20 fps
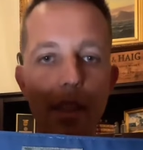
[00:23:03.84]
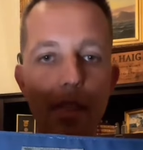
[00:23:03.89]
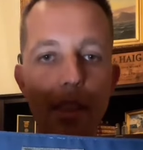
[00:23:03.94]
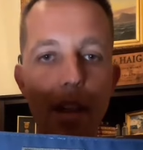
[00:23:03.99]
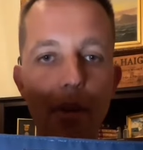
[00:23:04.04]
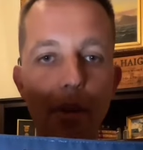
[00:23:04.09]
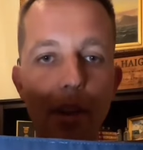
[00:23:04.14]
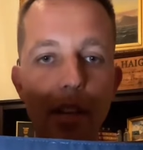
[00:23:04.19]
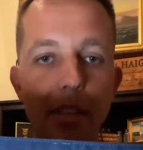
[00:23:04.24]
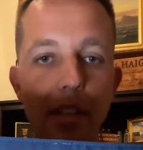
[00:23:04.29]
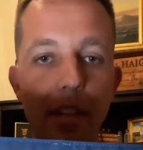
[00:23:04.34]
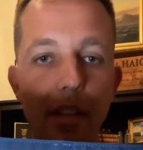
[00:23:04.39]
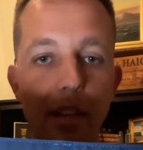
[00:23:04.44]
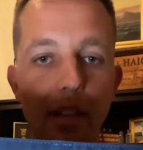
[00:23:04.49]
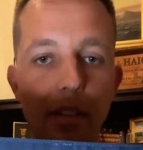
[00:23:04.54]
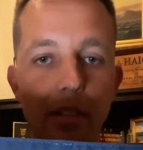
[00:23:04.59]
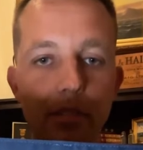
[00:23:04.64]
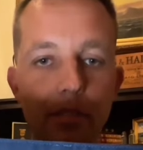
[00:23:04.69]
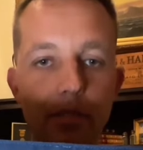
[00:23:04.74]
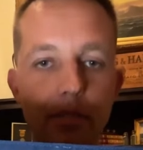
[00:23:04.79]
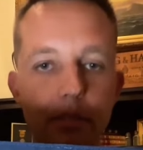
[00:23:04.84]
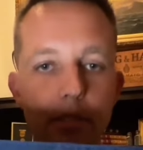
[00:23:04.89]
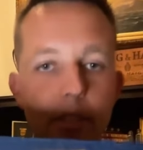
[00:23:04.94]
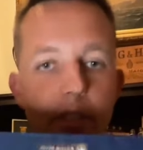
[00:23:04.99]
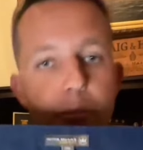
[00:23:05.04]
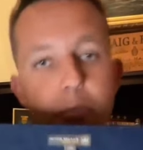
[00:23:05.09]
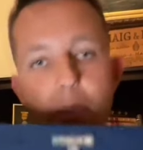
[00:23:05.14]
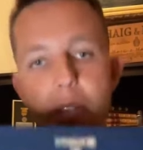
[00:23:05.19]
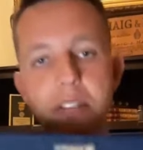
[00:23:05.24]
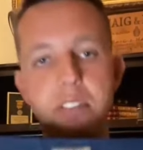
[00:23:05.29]
right there.
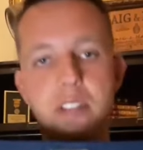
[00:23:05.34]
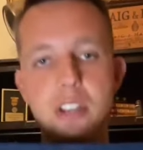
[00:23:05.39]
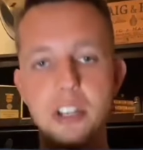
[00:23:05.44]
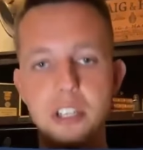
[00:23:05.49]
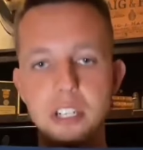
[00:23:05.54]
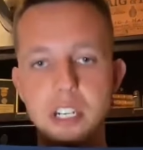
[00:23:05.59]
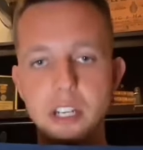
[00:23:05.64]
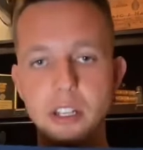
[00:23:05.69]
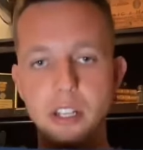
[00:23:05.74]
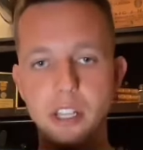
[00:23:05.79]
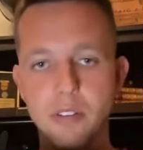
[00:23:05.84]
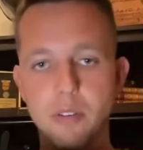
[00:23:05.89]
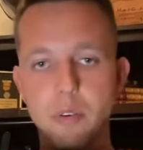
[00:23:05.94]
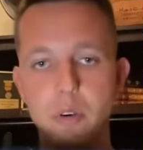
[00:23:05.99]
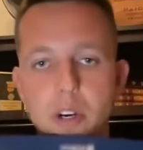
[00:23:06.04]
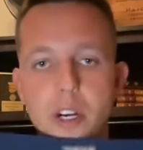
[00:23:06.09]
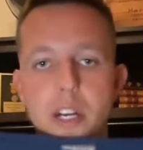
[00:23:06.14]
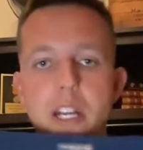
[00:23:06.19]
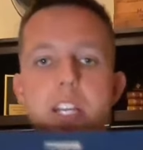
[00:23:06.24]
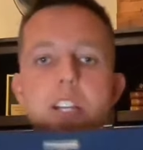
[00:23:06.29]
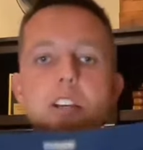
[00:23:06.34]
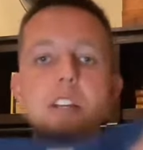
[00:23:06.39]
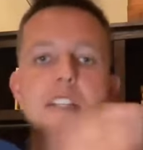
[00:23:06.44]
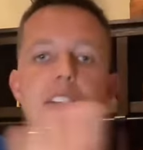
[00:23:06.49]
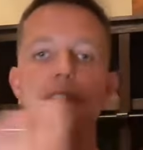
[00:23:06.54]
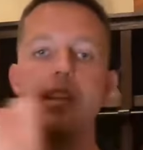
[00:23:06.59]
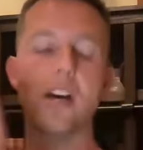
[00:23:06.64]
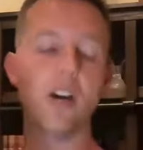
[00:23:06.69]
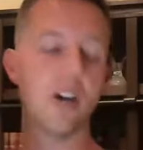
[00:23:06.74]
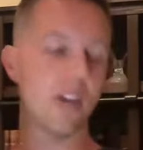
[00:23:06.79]
That's basically all you need to look for. And you can
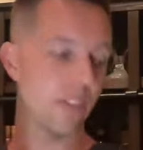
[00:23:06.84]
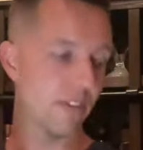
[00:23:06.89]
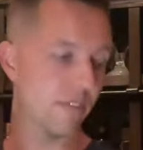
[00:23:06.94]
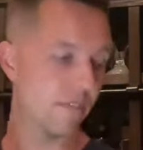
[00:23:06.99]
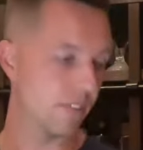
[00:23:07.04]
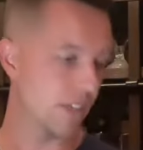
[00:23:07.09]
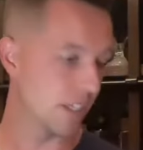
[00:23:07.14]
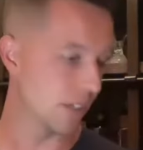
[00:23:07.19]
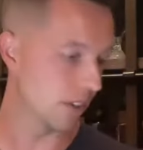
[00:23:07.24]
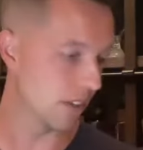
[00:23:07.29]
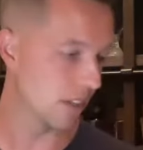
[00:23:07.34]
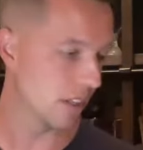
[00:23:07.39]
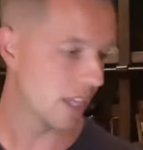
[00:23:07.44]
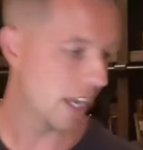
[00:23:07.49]
tell the feel.